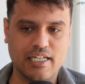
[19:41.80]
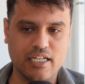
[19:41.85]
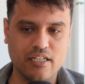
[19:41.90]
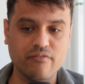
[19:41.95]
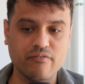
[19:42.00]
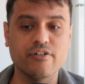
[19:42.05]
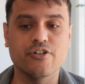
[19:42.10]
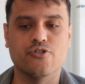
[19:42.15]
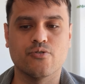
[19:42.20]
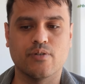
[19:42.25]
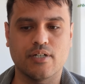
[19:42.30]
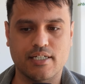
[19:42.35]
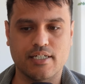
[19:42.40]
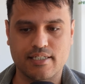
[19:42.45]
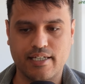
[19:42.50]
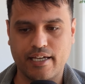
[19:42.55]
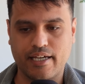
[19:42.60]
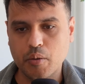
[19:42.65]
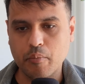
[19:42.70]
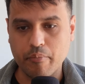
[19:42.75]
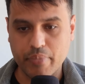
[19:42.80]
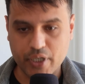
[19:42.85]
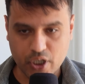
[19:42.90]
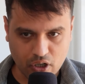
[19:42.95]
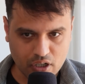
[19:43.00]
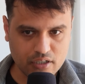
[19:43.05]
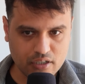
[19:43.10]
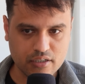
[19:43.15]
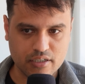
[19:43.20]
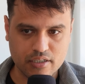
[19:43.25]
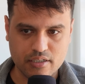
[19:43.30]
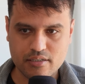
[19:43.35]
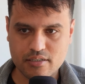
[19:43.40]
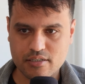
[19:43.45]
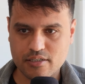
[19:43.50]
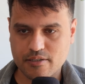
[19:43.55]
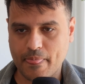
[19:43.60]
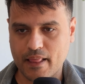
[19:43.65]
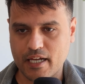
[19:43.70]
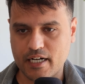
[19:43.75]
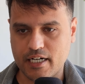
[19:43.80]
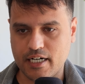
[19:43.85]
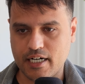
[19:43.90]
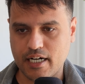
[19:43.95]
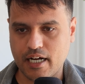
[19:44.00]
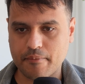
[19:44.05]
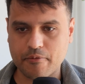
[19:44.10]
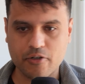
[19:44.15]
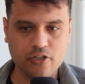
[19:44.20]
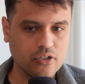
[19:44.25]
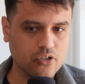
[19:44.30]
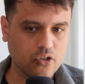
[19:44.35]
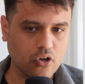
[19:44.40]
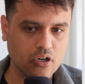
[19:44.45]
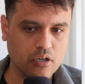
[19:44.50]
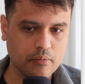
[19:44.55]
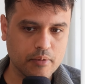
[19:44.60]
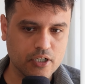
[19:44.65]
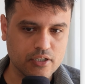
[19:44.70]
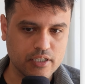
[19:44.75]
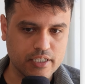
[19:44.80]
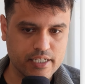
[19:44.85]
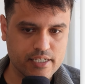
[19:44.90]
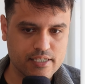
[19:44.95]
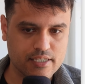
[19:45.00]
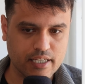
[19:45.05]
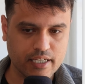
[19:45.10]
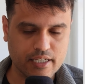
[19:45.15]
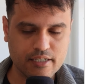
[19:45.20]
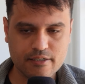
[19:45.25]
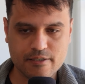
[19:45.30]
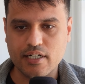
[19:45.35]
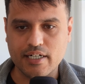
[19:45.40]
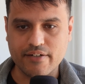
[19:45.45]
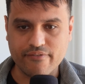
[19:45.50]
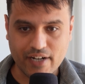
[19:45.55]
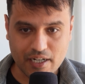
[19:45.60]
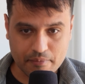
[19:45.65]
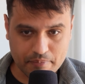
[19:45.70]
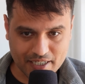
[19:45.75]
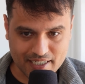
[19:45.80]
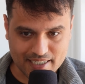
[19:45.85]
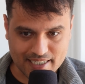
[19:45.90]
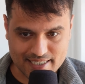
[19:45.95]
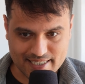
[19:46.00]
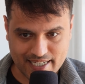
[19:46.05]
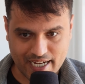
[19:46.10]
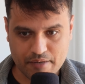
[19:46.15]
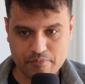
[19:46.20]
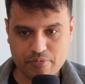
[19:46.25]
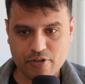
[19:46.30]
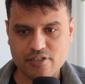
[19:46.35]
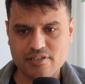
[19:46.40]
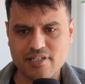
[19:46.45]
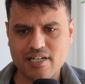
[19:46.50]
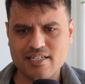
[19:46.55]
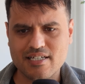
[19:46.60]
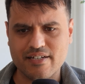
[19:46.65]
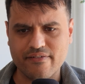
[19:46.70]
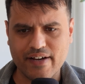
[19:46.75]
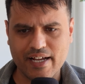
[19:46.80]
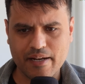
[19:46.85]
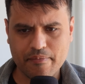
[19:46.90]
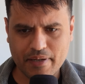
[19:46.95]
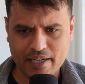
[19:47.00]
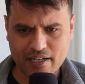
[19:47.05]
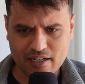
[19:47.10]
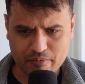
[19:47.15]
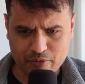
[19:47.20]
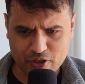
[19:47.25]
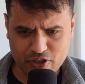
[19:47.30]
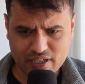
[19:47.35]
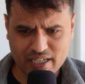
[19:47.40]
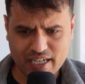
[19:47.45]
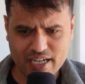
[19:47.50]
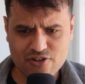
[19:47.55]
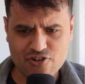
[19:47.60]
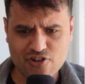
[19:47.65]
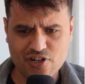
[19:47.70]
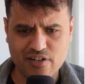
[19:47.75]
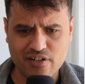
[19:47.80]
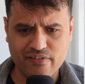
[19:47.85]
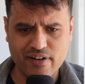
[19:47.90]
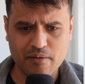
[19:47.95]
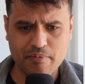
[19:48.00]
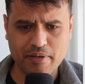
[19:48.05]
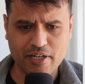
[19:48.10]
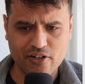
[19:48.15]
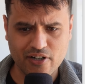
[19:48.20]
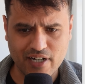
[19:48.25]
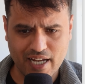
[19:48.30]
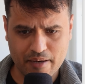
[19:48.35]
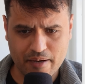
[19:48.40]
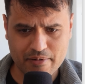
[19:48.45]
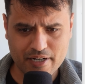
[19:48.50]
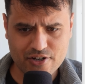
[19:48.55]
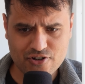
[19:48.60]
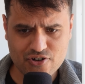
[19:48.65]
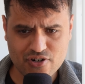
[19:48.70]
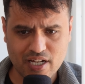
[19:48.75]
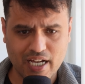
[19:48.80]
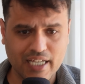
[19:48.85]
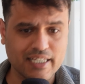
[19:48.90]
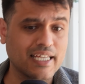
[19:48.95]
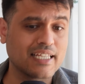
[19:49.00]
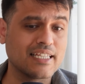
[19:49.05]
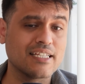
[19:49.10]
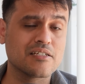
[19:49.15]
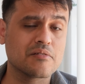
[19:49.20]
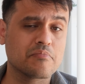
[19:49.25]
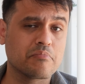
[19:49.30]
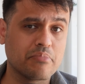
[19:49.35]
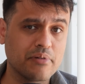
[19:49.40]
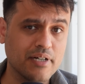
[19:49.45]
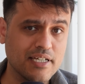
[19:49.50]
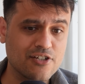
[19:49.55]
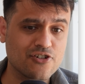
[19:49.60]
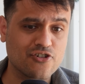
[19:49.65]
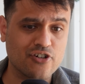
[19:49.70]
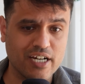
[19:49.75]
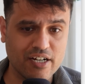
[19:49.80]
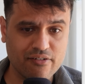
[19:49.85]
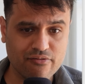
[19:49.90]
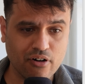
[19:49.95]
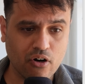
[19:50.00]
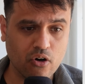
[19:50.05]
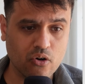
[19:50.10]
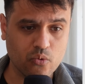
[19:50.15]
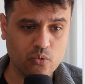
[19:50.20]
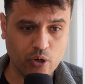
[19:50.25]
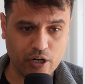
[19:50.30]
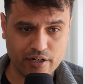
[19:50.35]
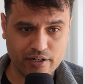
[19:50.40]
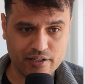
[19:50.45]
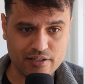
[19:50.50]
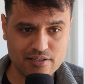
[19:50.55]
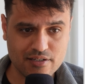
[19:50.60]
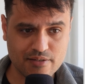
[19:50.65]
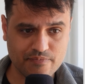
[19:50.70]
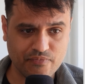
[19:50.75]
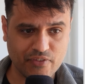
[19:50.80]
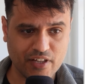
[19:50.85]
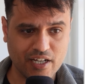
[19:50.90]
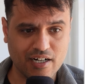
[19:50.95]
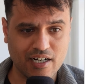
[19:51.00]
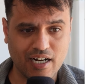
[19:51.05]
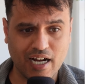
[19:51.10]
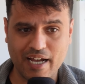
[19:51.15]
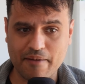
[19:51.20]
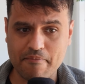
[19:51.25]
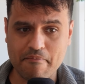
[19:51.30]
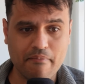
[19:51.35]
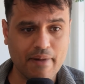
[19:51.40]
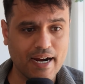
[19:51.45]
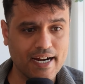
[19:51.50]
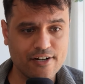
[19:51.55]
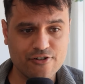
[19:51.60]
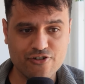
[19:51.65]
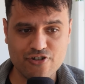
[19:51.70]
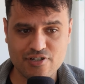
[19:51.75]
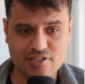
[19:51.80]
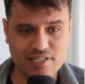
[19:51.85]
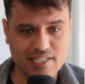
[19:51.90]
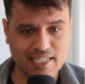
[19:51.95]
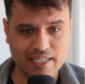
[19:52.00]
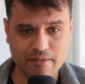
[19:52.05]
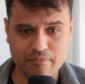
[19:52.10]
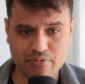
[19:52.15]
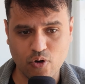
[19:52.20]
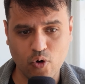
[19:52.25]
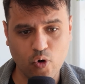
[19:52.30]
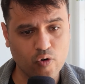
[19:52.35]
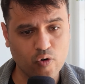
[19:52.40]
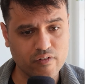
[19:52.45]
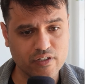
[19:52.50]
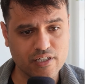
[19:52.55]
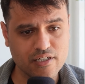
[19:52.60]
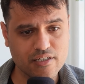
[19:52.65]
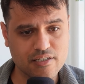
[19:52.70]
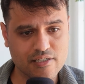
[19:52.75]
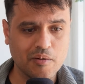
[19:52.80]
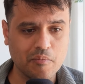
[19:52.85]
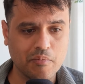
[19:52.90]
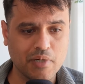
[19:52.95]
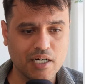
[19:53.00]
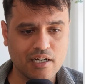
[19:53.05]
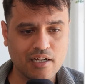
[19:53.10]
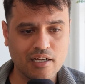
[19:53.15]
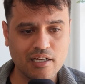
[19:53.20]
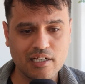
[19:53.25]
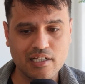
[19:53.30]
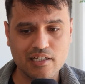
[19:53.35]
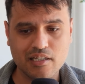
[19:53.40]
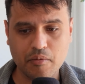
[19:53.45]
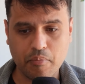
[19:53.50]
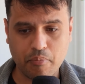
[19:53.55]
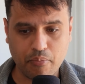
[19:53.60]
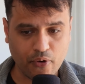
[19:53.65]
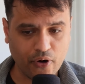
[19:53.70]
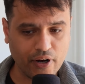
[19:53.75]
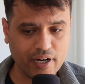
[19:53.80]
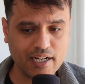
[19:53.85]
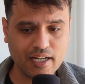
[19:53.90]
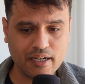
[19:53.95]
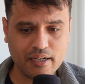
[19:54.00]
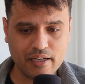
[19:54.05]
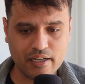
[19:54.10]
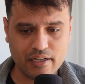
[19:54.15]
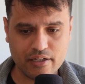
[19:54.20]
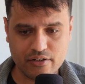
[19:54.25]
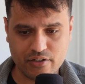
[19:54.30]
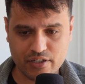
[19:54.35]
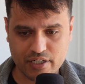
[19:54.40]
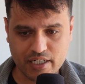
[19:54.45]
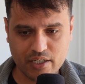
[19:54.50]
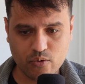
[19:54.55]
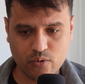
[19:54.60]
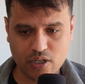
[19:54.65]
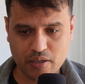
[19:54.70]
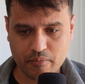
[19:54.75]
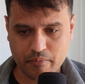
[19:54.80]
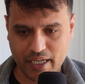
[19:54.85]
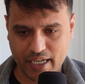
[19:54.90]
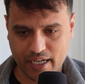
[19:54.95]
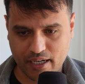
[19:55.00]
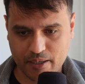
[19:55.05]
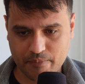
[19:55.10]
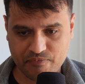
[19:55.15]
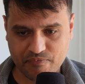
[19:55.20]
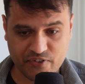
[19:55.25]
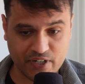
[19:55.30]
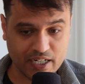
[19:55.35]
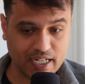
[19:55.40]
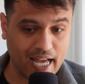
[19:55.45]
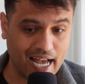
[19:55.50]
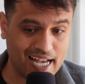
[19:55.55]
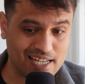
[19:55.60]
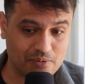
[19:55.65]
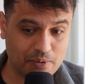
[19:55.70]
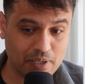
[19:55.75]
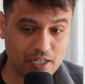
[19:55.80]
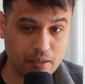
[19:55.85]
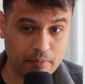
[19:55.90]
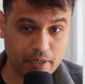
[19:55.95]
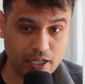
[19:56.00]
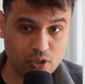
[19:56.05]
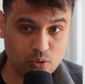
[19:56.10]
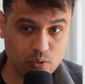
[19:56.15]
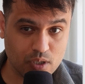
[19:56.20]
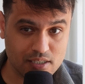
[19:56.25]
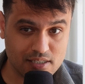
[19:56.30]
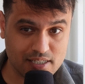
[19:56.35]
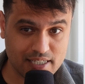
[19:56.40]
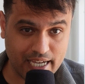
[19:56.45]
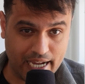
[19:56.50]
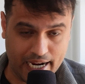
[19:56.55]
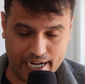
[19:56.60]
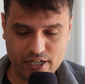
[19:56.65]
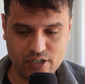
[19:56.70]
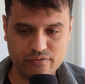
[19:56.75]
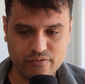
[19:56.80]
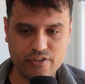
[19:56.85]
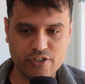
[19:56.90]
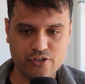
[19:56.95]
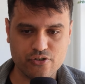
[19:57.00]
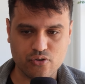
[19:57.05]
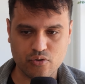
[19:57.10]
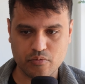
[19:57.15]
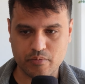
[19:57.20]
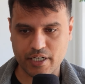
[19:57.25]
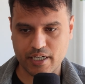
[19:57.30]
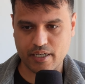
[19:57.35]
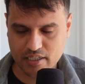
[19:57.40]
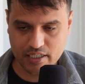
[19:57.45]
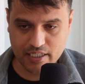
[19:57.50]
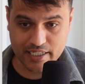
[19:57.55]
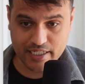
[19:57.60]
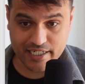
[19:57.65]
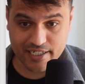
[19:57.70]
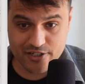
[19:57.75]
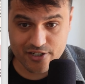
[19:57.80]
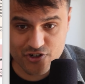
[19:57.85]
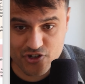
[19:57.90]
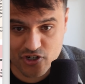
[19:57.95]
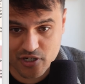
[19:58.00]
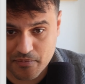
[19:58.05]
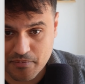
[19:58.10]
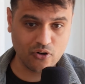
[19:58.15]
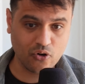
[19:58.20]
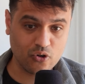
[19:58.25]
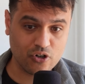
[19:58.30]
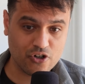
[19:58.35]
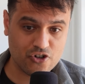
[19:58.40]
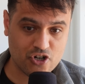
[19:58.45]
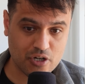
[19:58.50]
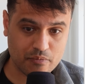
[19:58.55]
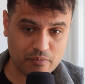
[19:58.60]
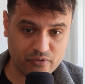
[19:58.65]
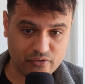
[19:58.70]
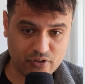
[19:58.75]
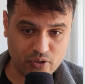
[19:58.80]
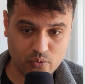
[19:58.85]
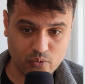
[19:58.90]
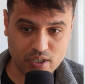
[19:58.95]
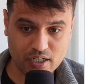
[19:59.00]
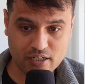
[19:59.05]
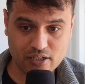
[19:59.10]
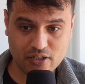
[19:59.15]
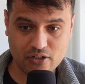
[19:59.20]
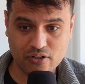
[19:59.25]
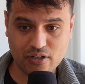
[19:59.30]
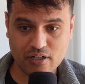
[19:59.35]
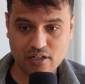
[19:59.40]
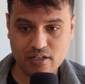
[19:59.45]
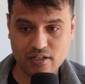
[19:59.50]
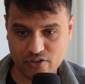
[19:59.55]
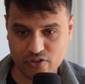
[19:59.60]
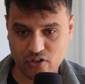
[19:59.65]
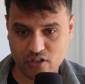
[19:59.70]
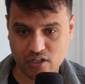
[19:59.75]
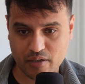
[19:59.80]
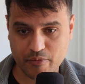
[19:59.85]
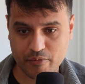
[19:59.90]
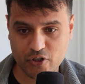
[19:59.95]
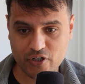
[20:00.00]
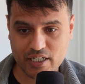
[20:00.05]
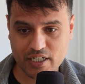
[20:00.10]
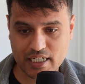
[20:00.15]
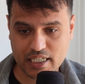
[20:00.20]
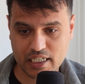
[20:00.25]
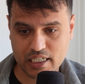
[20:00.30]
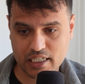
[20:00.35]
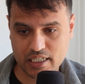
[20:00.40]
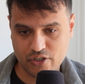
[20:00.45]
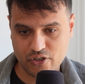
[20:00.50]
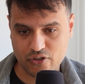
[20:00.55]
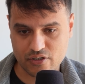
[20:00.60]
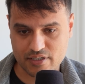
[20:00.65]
in visual design. Beyond this, I'm going to talk about these things. Developing a design process, developing communication, developing collaboration. I think this is pretty straightforward what it is. I might just skip over this, but the point I really want to make, right, as we're coming towards the end of this rubric: leadership, ownership of your workload, your community, your